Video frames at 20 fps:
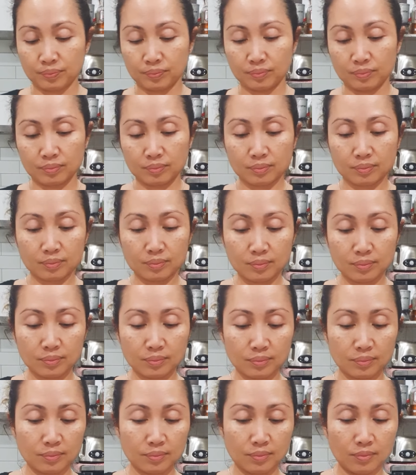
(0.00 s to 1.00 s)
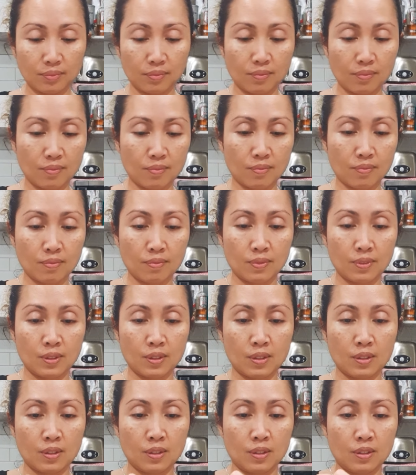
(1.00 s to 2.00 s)

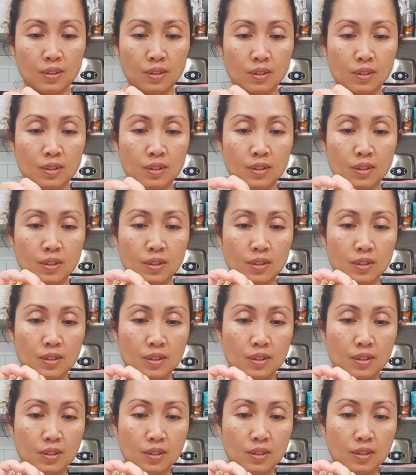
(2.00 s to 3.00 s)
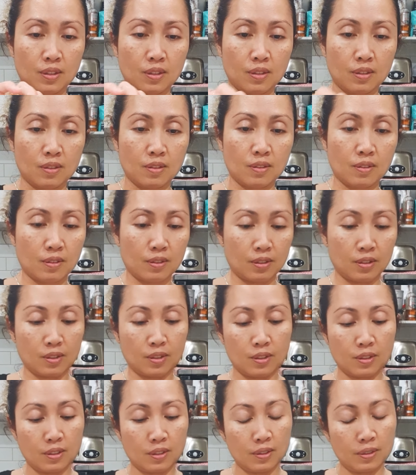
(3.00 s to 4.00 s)

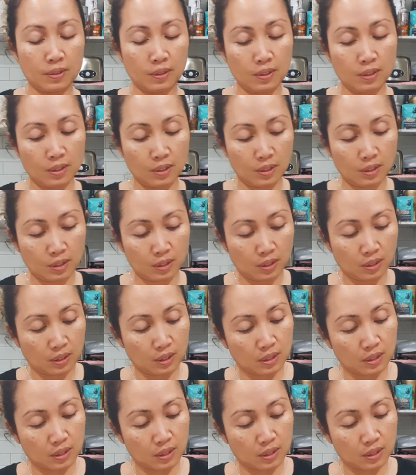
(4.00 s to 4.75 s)
(silence)